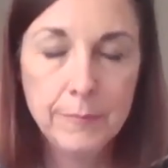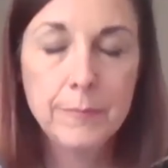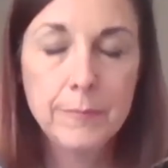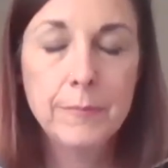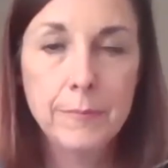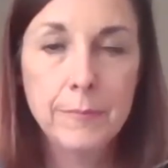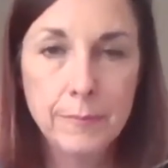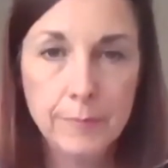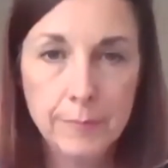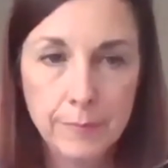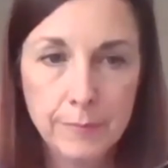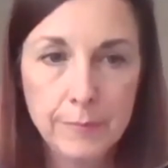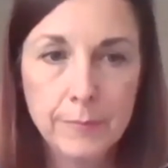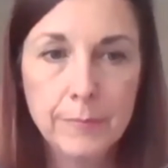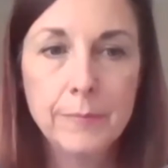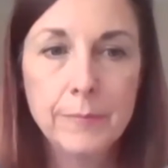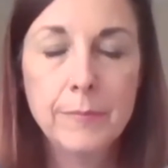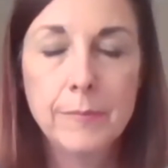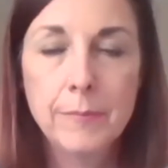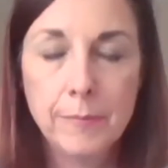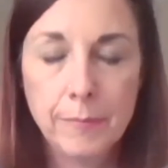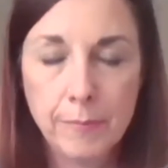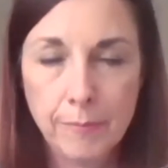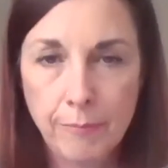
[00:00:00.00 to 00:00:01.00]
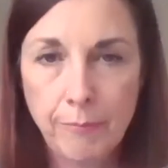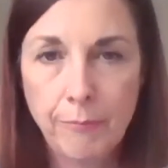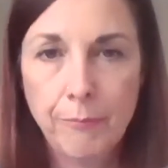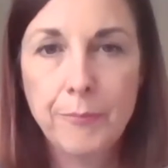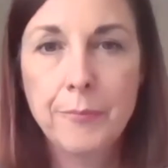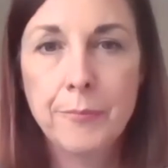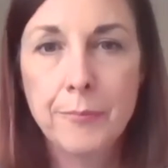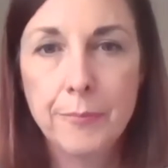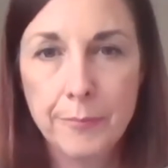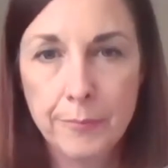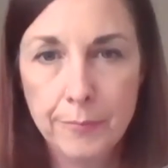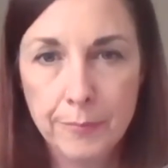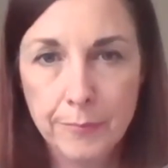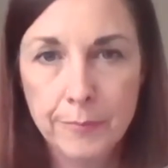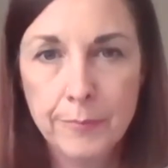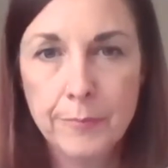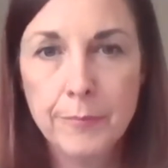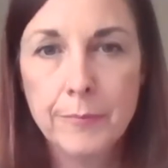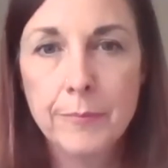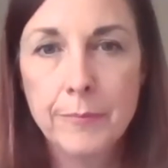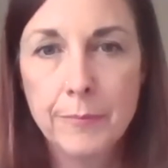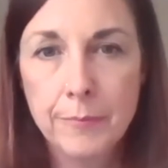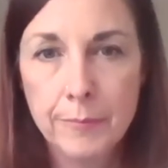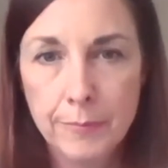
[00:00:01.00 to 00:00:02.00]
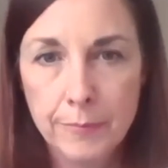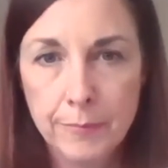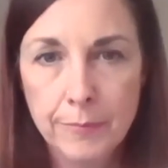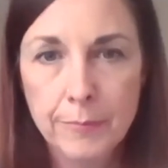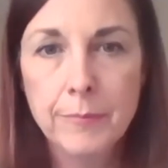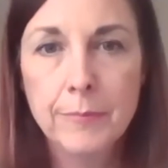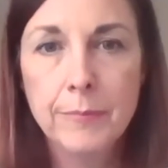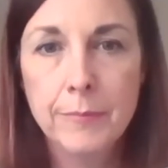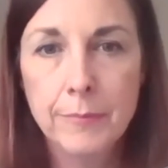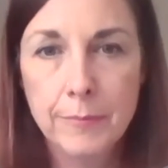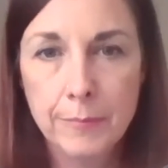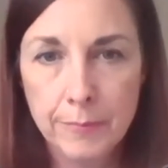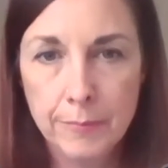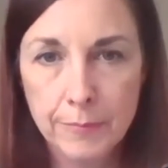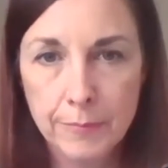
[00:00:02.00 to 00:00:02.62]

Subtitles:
been a strong motivation for me. It's always been,